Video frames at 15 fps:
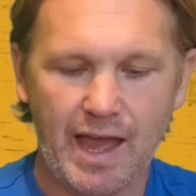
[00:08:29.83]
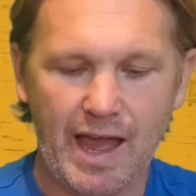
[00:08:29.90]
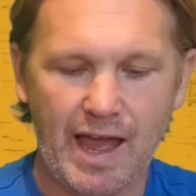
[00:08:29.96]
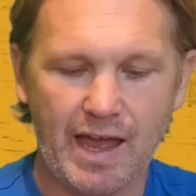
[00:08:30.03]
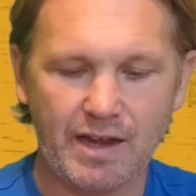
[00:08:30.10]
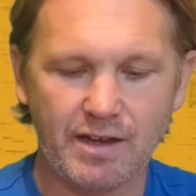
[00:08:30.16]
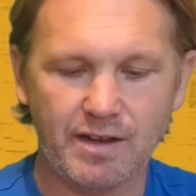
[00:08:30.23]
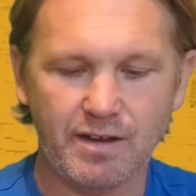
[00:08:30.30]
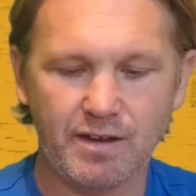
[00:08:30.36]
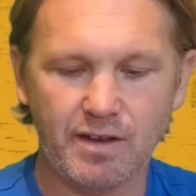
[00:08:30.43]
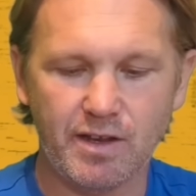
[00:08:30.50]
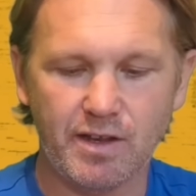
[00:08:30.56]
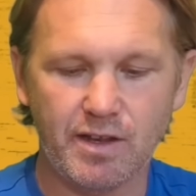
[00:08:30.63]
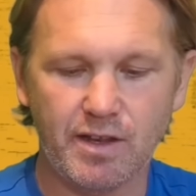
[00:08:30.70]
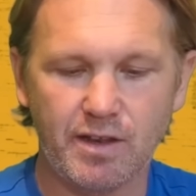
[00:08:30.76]
And
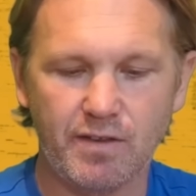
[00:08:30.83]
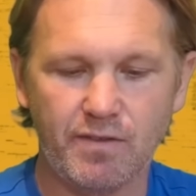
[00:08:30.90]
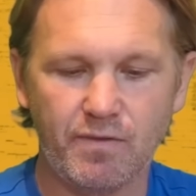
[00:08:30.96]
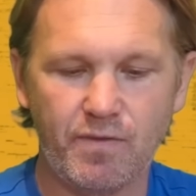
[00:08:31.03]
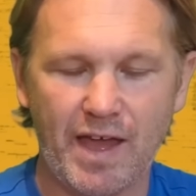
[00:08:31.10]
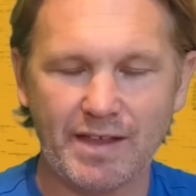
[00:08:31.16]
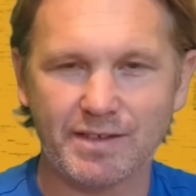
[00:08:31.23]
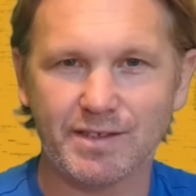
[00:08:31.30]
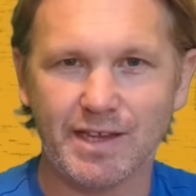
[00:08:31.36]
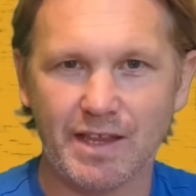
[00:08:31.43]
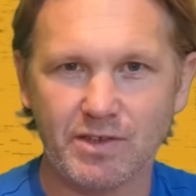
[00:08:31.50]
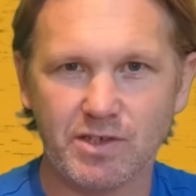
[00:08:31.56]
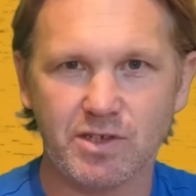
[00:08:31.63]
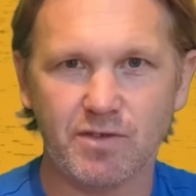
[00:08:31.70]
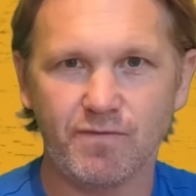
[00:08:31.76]
that
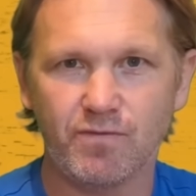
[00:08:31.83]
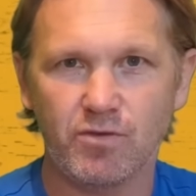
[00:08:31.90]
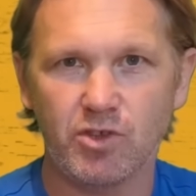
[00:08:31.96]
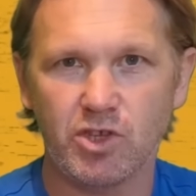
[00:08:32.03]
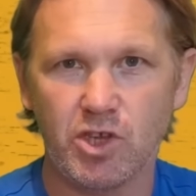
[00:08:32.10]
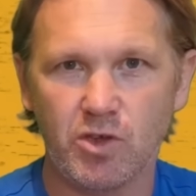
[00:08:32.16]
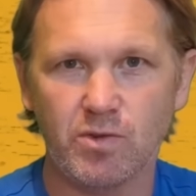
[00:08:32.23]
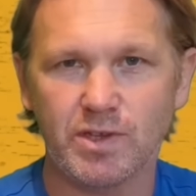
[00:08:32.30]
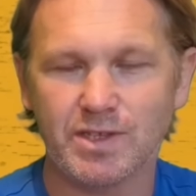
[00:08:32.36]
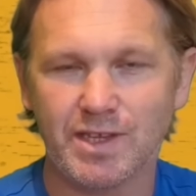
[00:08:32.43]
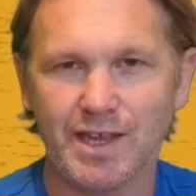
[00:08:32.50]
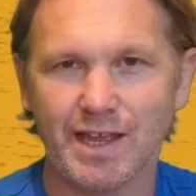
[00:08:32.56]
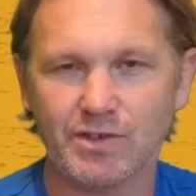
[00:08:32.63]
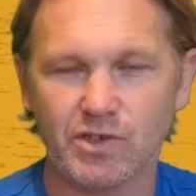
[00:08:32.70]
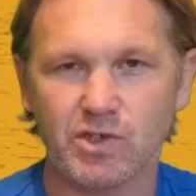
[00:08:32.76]
sense of
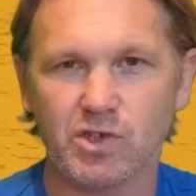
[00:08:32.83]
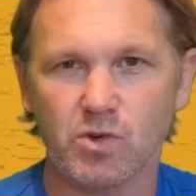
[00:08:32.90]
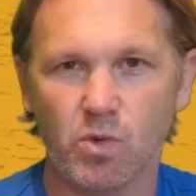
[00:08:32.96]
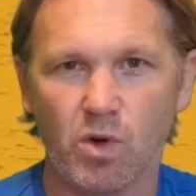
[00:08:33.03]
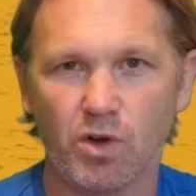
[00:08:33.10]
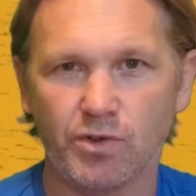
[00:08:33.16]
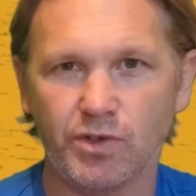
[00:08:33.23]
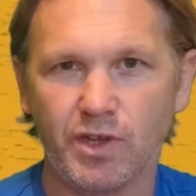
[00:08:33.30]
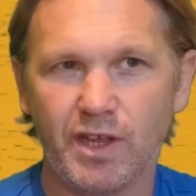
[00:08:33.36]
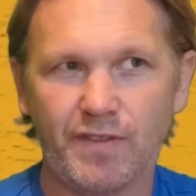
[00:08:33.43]
unity as a squad,